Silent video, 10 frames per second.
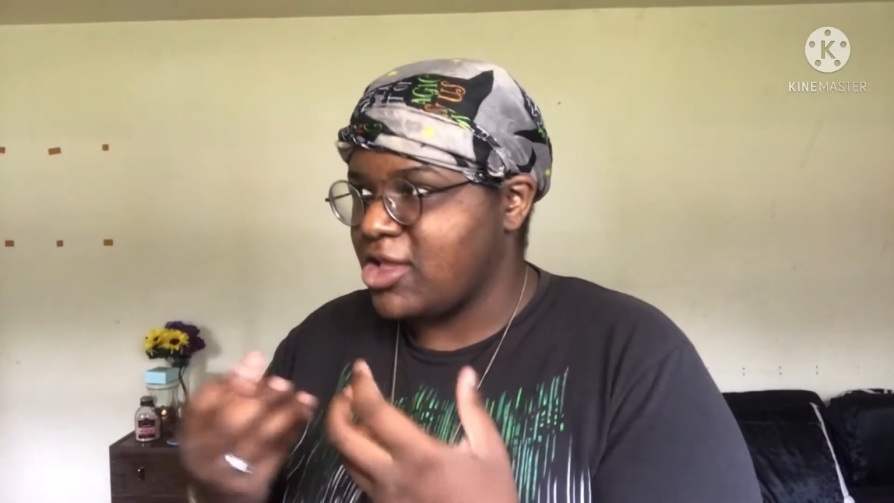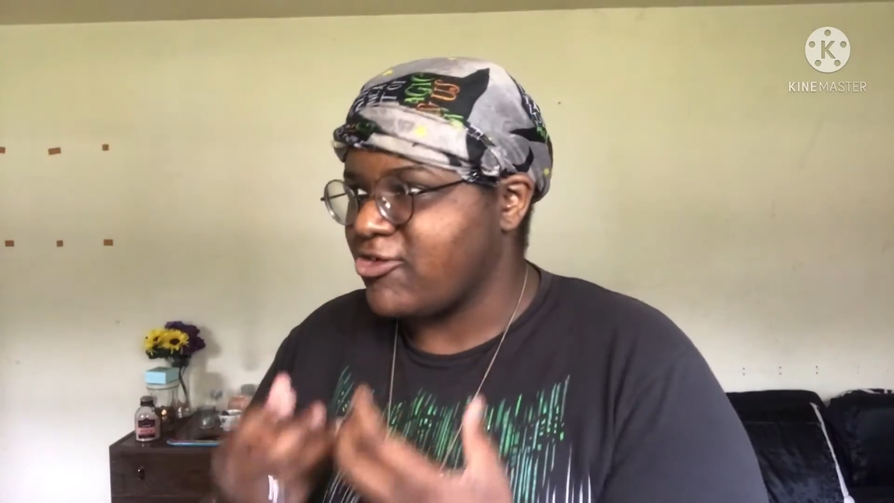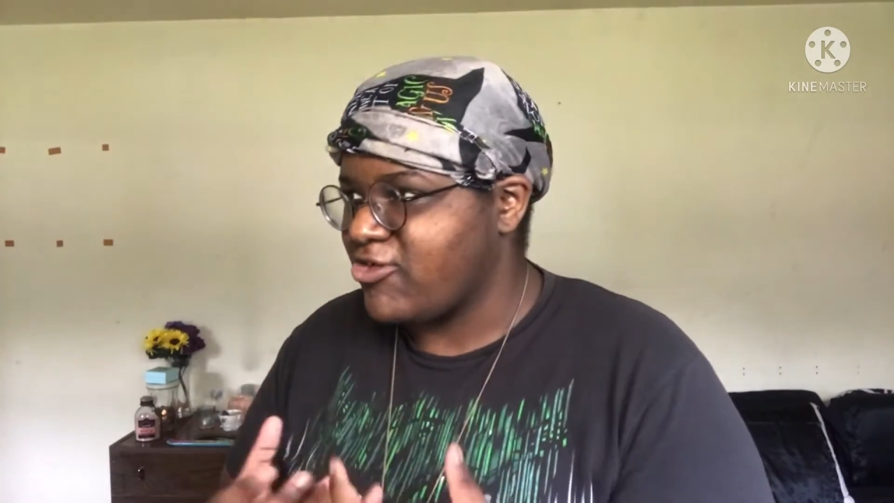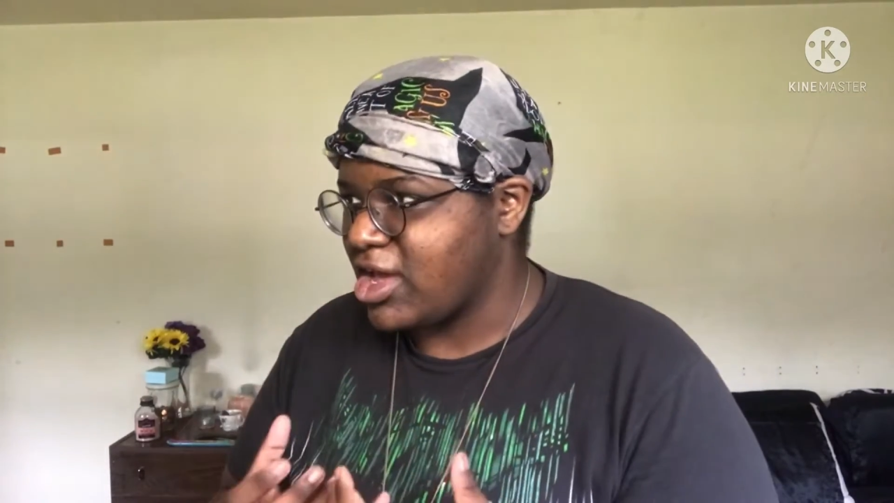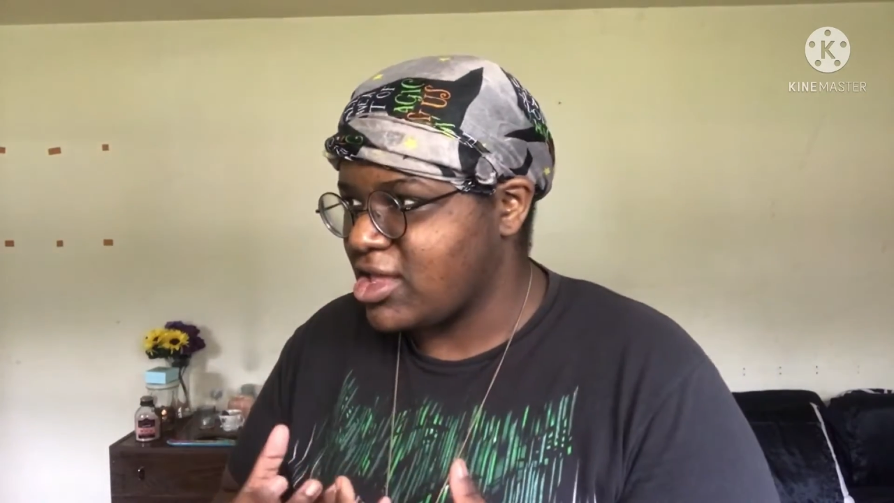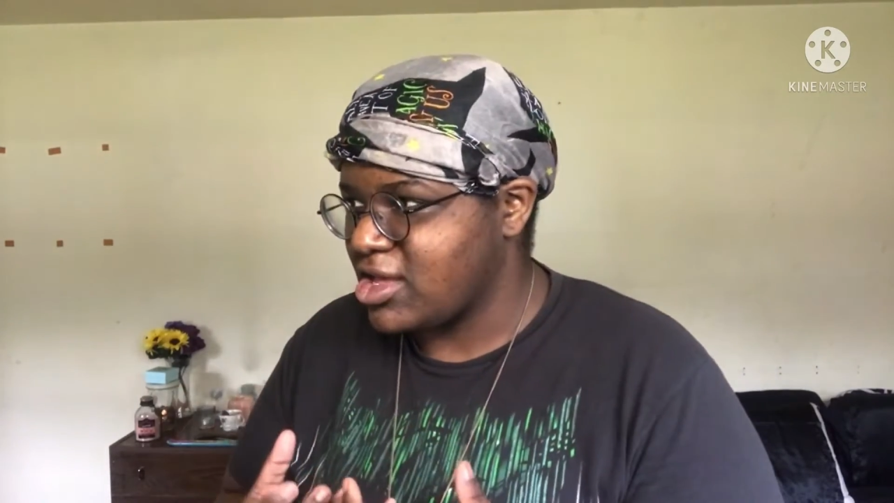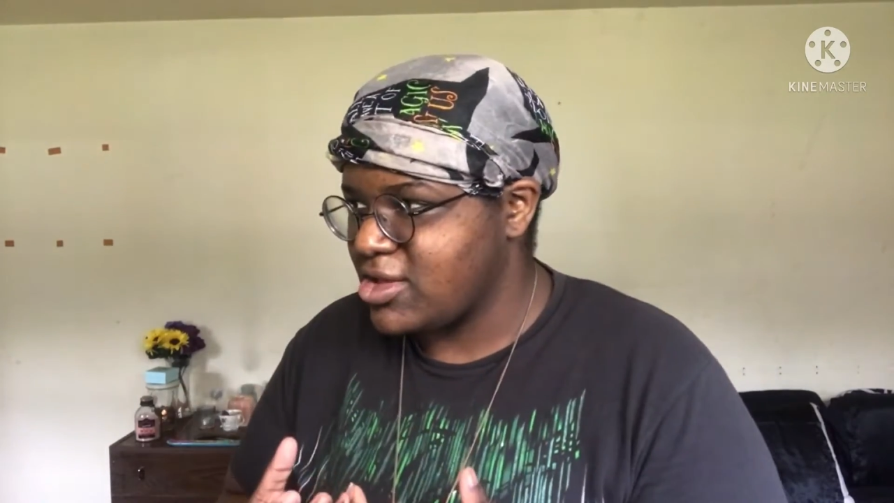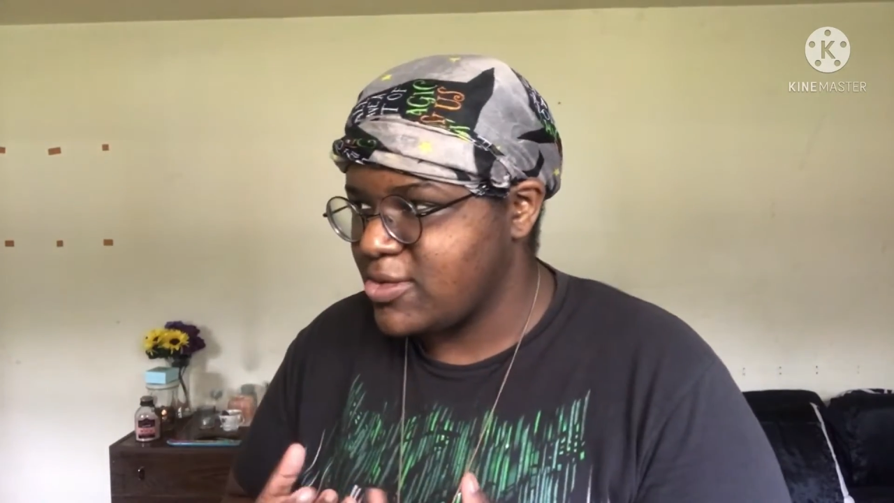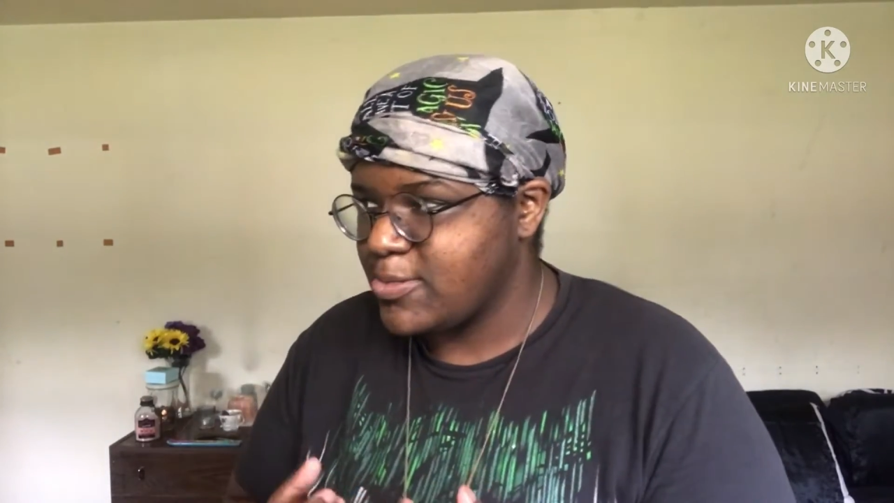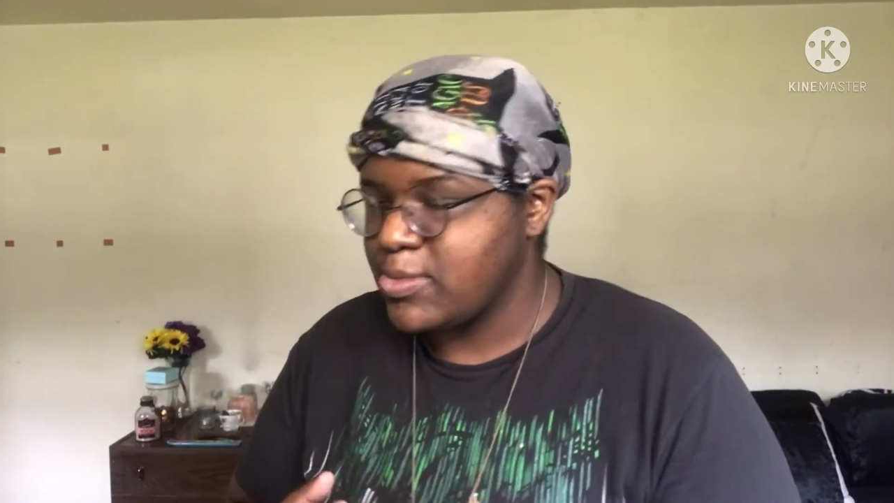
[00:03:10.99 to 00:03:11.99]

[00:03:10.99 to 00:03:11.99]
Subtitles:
can affect it,